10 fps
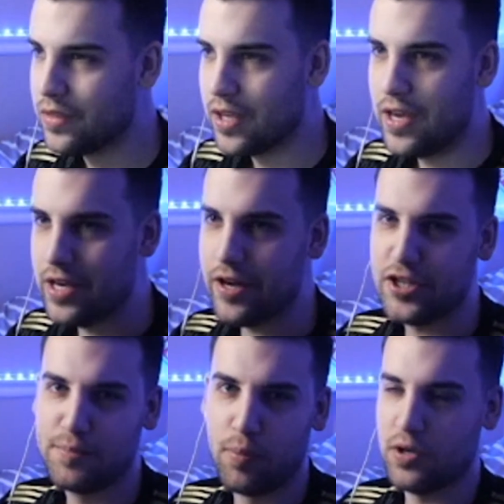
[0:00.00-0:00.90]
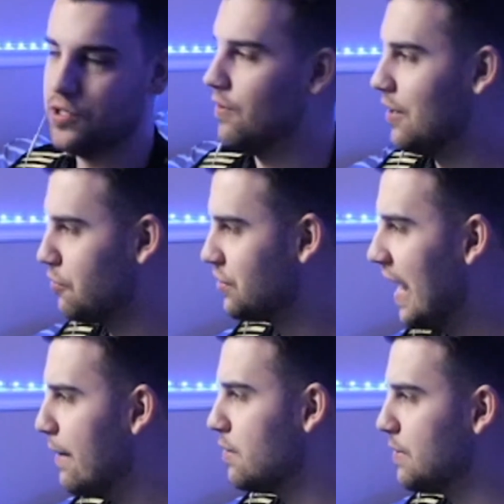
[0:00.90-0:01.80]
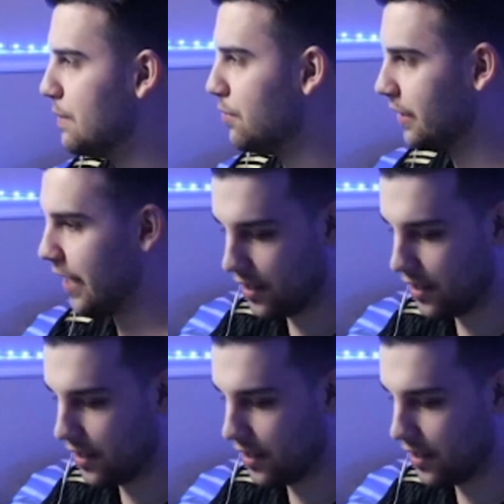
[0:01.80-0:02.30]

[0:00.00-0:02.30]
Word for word: EA Sports are out here scamming people again.